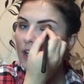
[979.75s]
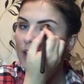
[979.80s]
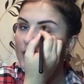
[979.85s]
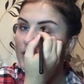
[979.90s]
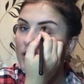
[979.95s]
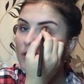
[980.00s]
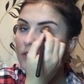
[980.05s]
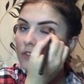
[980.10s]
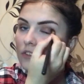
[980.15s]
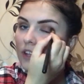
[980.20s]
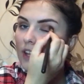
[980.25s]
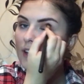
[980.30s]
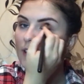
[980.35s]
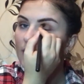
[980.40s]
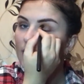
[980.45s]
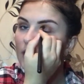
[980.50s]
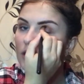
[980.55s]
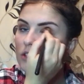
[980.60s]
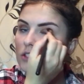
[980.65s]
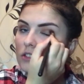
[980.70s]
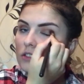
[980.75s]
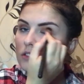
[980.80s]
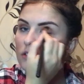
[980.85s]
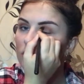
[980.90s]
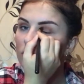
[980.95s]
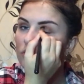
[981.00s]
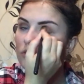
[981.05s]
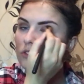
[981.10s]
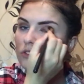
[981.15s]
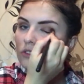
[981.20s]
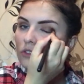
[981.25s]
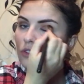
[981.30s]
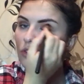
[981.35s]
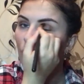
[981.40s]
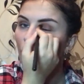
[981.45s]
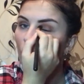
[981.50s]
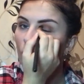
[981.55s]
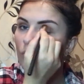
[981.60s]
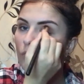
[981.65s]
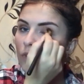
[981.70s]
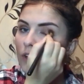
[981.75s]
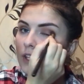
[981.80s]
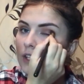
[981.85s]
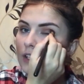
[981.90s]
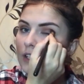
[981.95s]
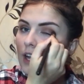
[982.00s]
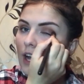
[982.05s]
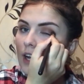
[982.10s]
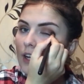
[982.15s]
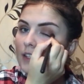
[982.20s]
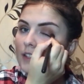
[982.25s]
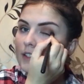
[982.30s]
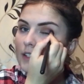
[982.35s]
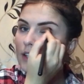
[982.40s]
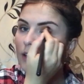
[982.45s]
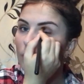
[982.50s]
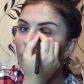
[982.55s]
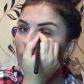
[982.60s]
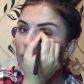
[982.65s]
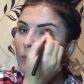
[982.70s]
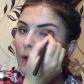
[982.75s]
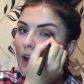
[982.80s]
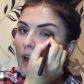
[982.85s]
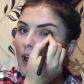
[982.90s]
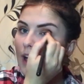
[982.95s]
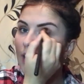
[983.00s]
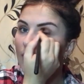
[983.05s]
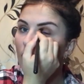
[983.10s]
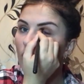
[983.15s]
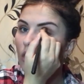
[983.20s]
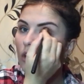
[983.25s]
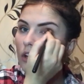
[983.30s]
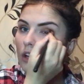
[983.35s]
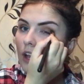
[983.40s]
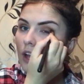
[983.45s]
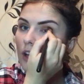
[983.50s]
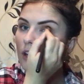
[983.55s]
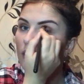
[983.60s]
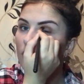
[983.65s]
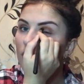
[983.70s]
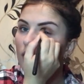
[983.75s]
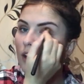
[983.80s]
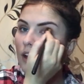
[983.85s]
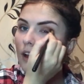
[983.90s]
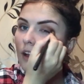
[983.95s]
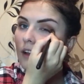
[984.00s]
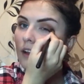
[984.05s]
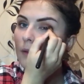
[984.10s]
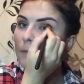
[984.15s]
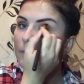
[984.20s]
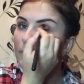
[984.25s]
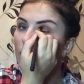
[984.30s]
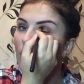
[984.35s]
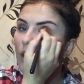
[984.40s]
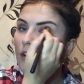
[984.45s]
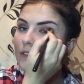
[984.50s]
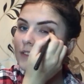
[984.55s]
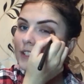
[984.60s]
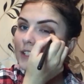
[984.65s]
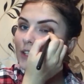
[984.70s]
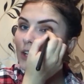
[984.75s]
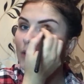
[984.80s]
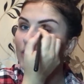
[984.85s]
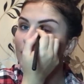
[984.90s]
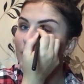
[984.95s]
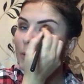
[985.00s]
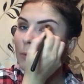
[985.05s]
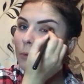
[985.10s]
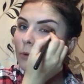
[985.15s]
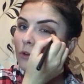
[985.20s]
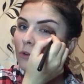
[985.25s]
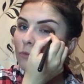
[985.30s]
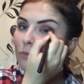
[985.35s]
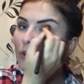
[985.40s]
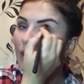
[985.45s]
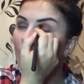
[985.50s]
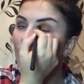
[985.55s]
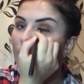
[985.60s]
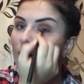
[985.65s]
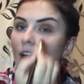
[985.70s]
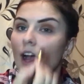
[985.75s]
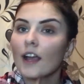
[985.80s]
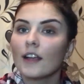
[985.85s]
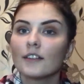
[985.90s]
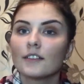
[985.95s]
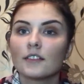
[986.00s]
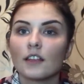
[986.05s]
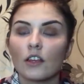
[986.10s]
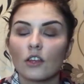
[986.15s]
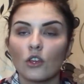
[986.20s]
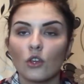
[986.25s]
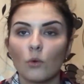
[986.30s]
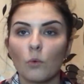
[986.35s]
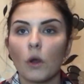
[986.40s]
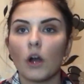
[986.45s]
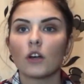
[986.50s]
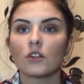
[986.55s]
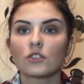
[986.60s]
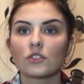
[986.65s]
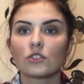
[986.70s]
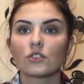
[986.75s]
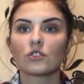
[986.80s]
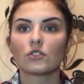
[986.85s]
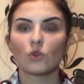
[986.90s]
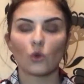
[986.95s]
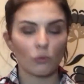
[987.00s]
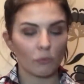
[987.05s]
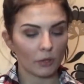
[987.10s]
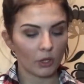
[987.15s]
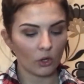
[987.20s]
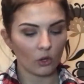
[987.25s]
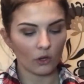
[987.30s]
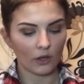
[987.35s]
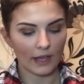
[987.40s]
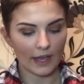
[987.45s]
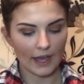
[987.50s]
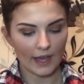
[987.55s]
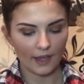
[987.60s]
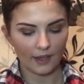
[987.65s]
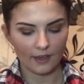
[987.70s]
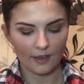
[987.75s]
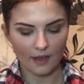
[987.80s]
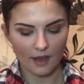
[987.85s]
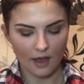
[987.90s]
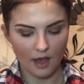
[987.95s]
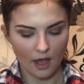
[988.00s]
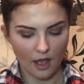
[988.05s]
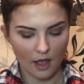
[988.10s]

I do feel like they go really nicely with my eye colour. Obviously those people with brown eyes, you are super lucky.